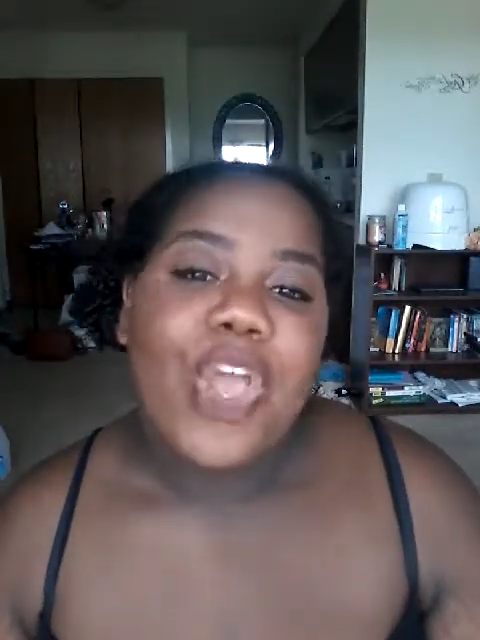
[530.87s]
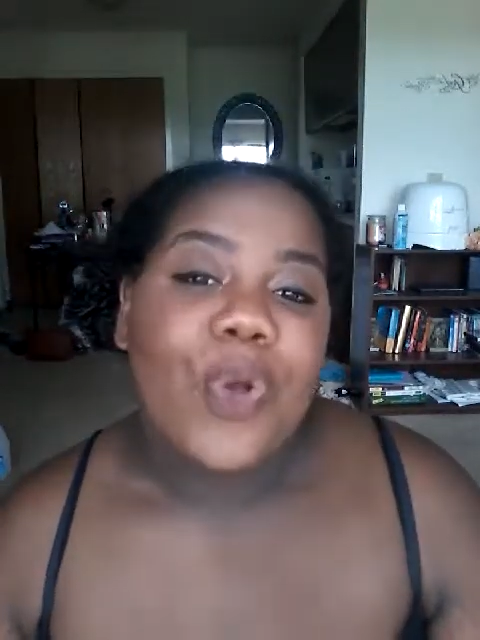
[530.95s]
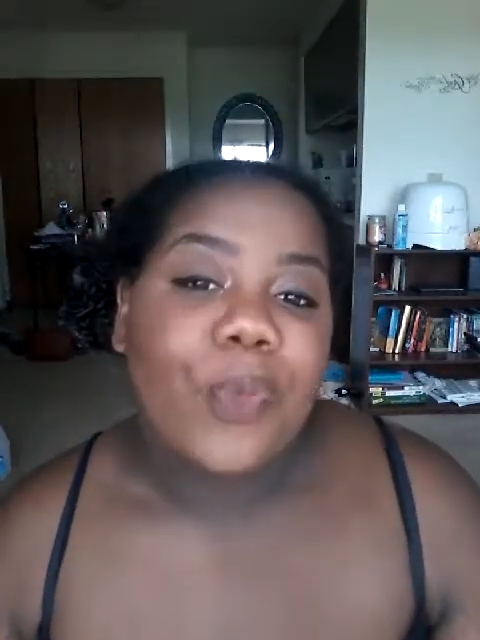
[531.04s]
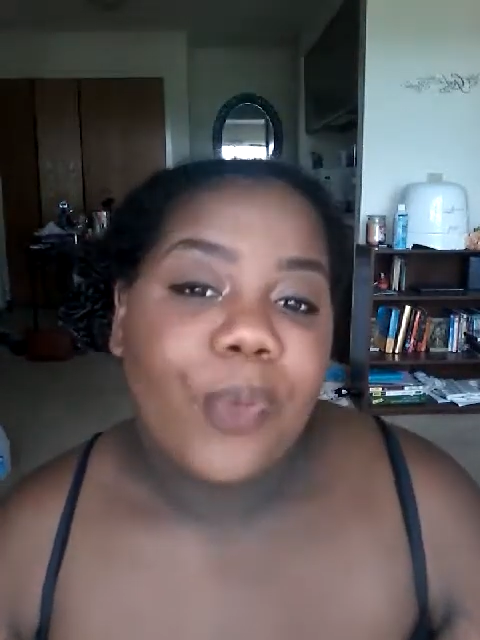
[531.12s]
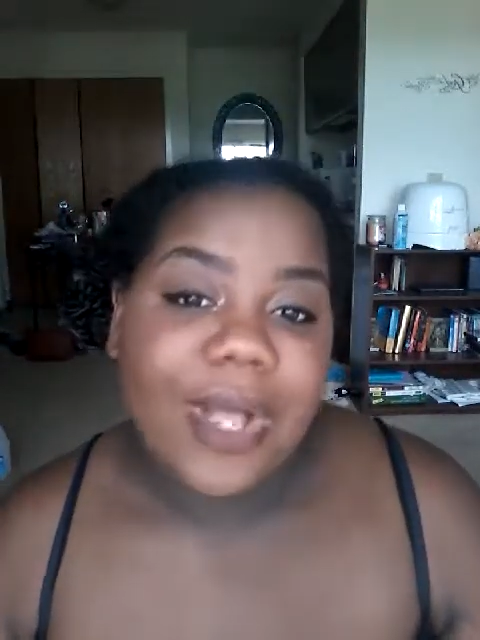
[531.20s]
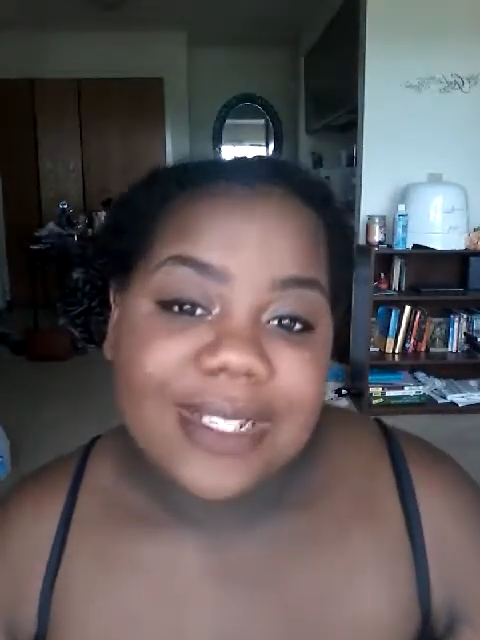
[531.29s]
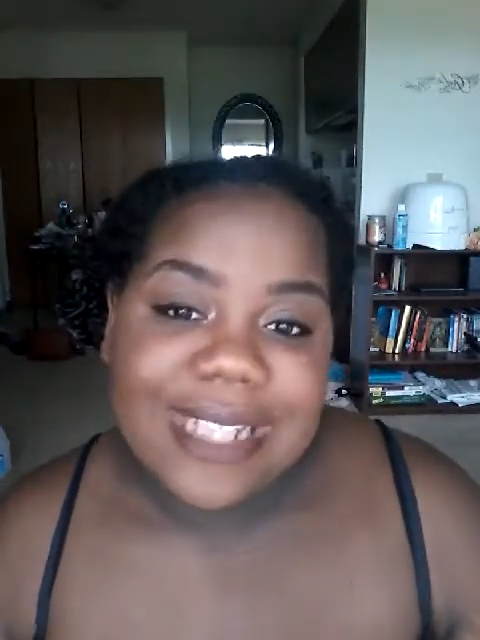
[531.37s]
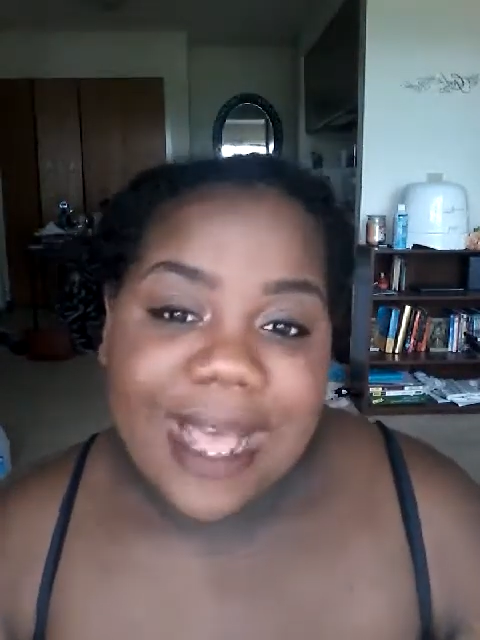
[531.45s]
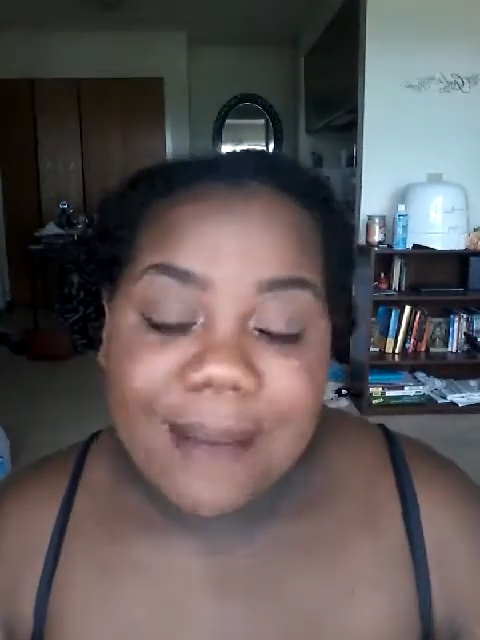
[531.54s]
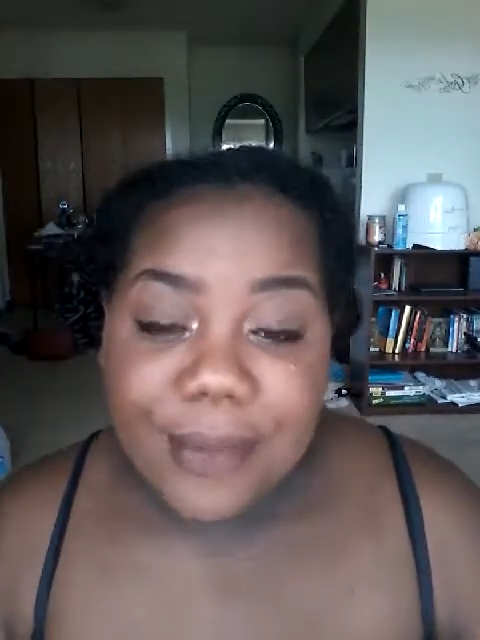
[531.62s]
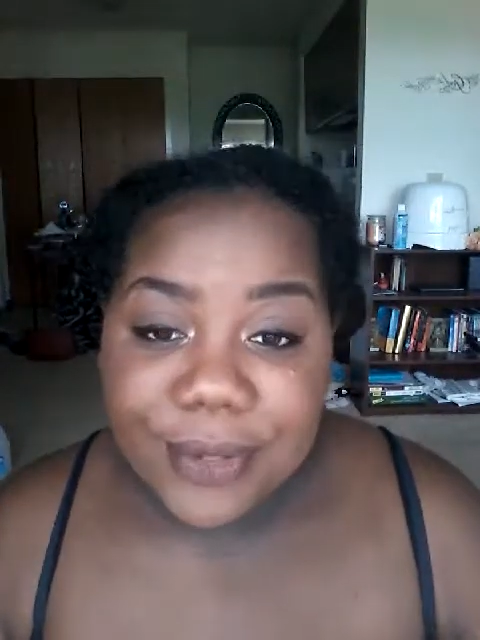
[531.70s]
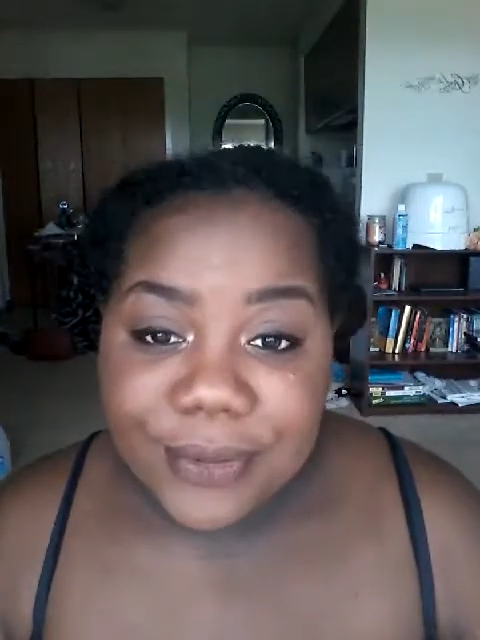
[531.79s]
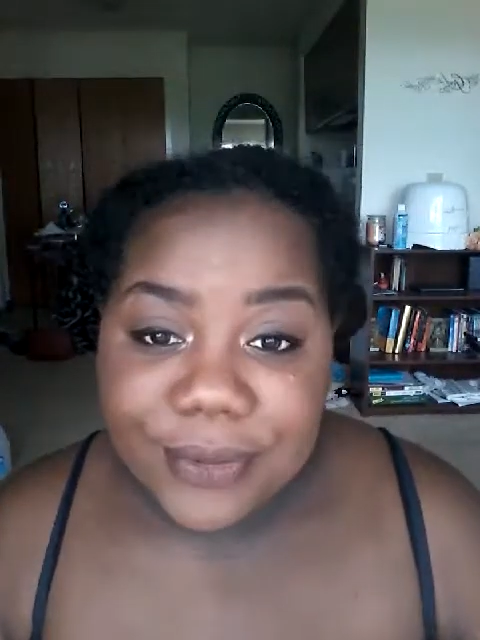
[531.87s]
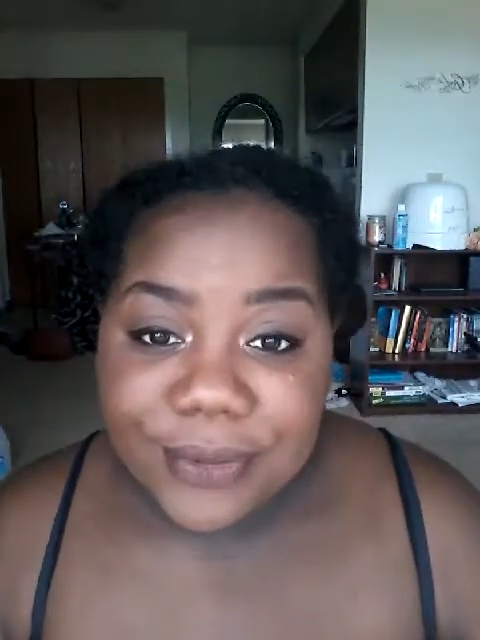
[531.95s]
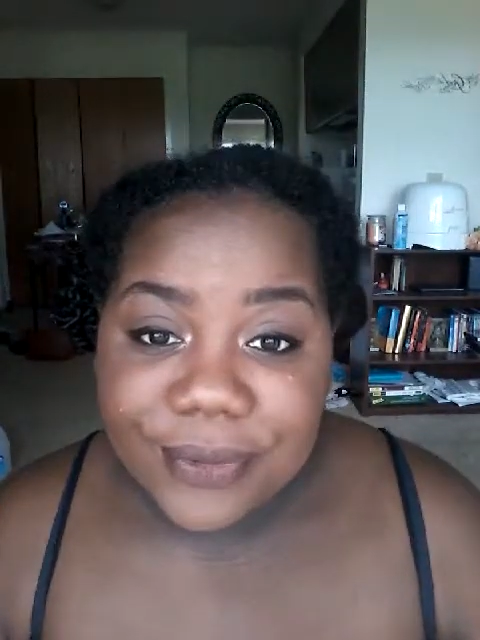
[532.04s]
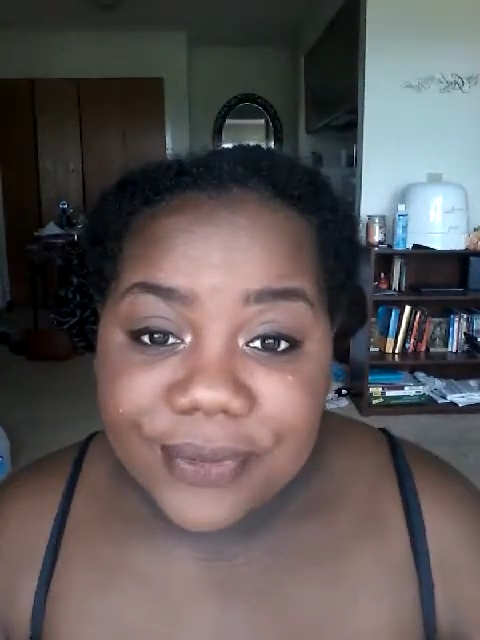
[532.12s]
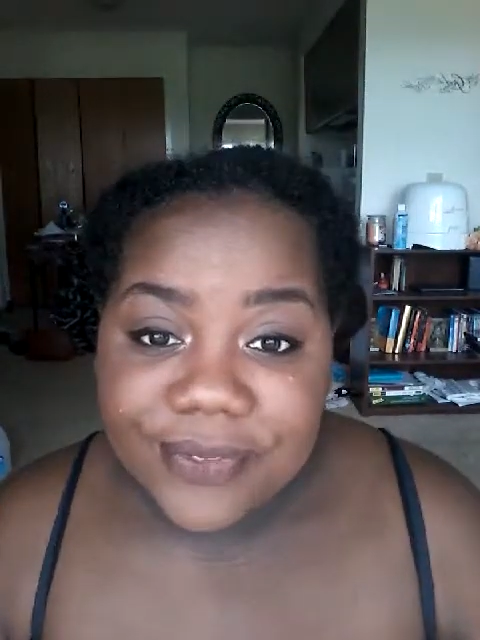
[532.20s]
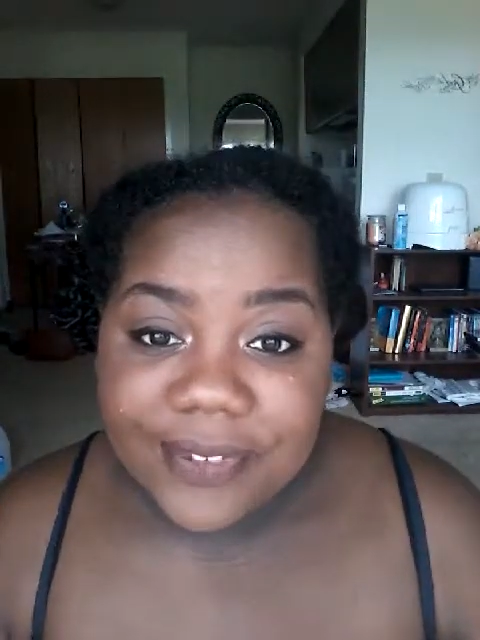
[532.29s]
once I
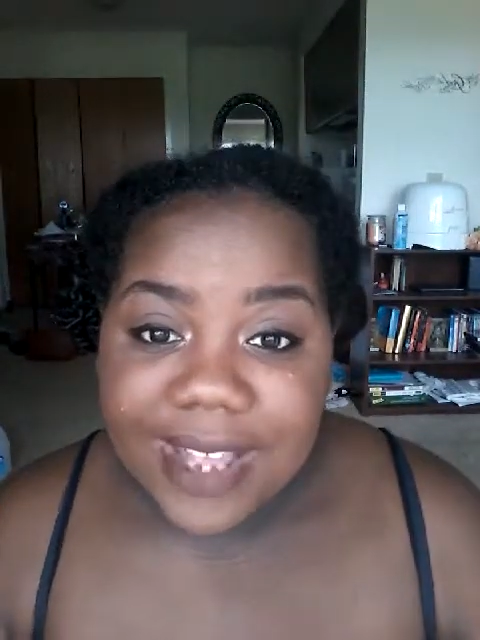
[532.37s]
moved,